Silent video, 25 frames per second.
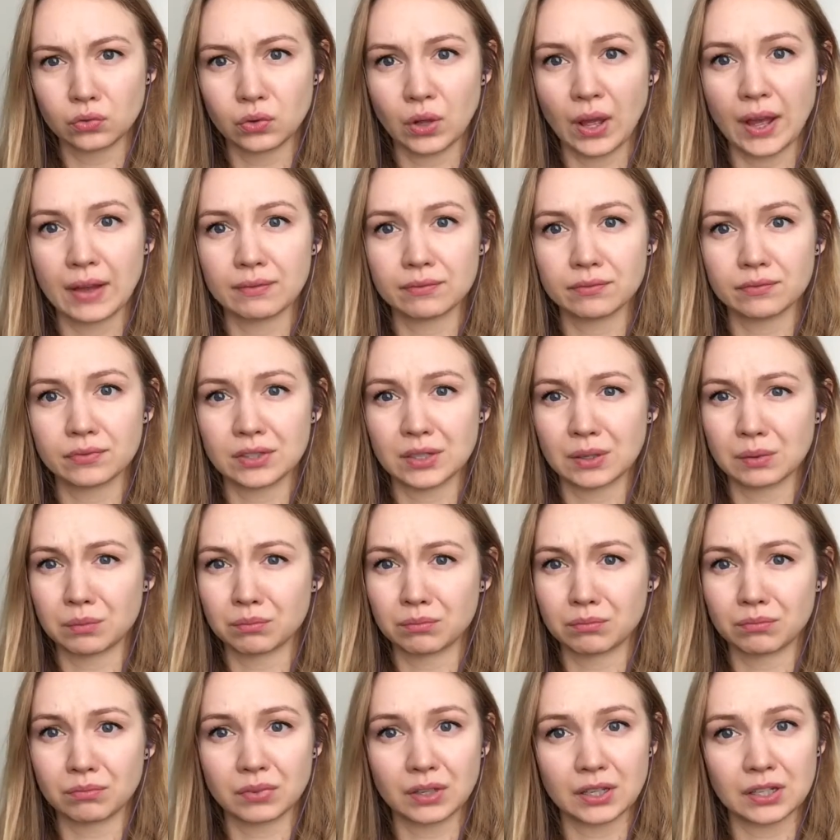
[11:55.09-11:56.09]
have
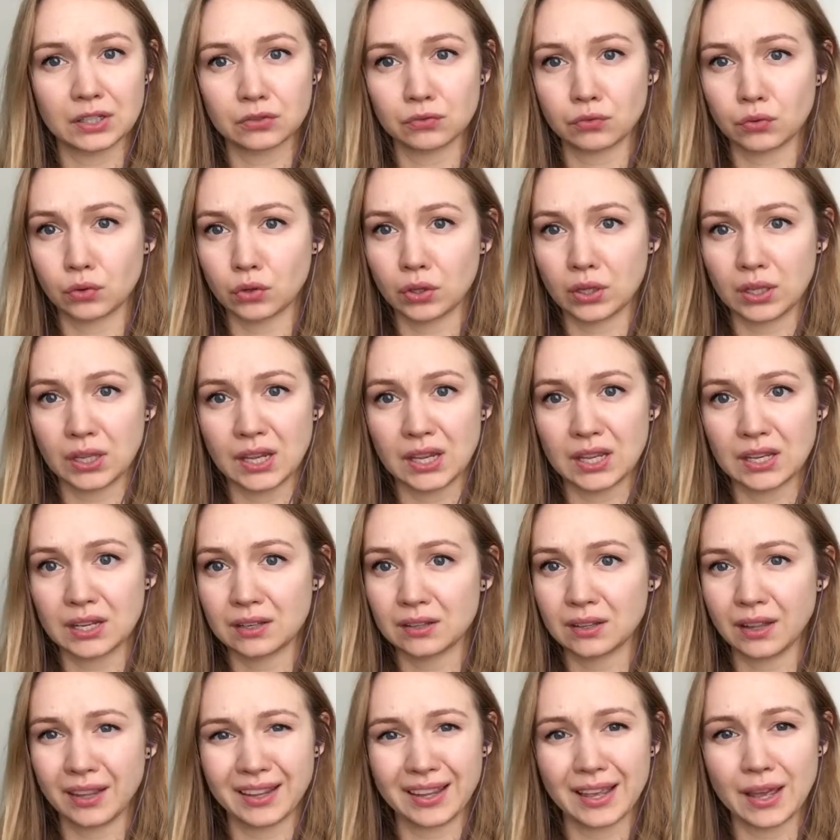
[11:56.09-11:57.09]
some exfoliating,
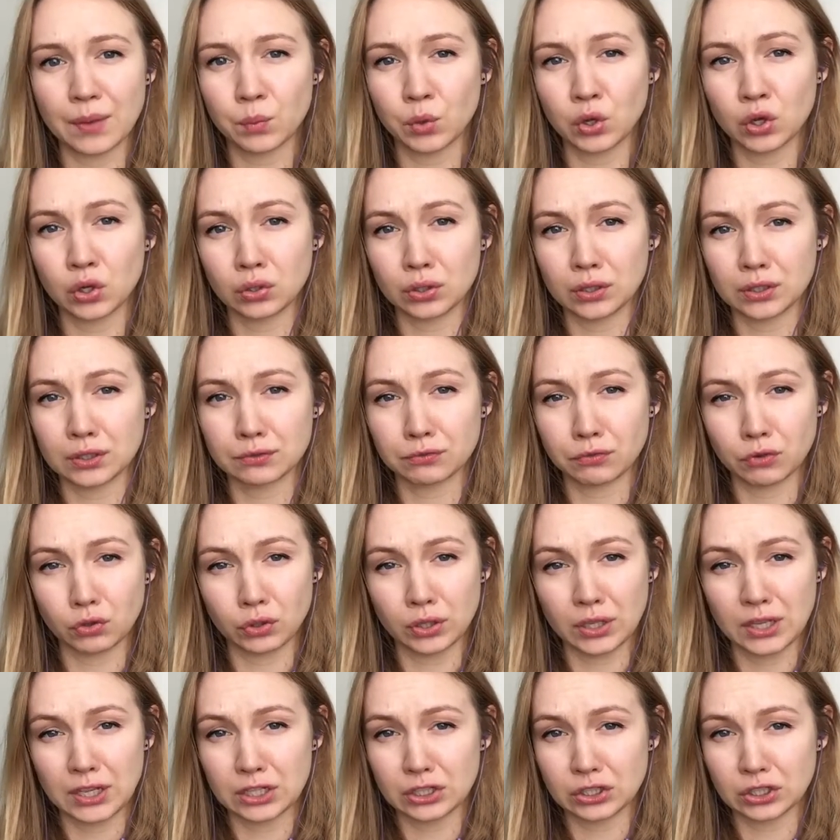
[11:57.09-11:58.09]
like chemical
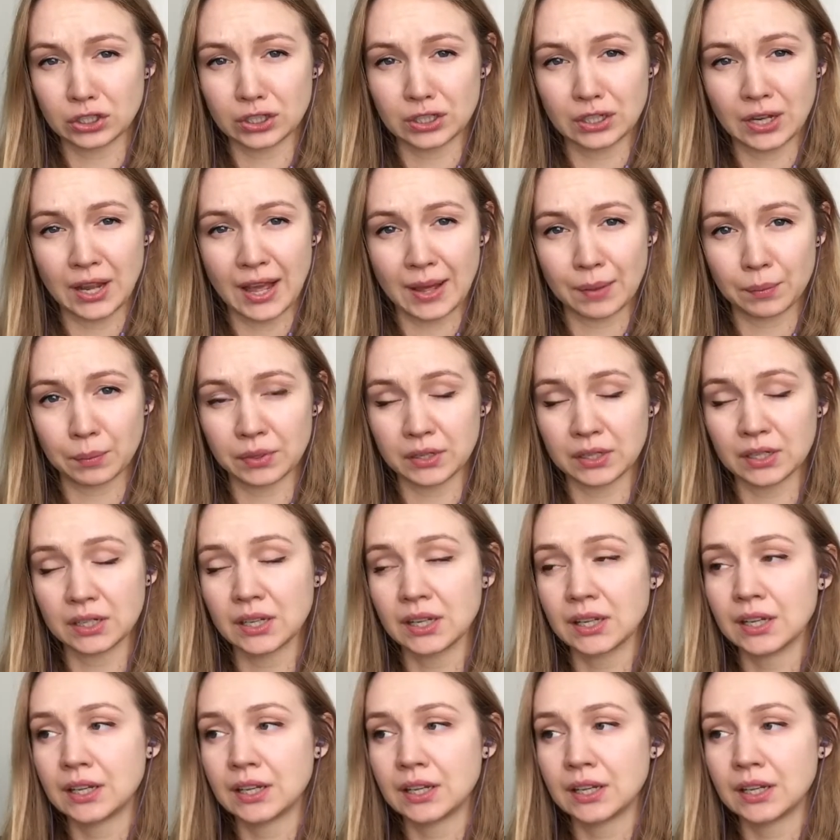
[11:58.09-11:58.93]
exfoliation happen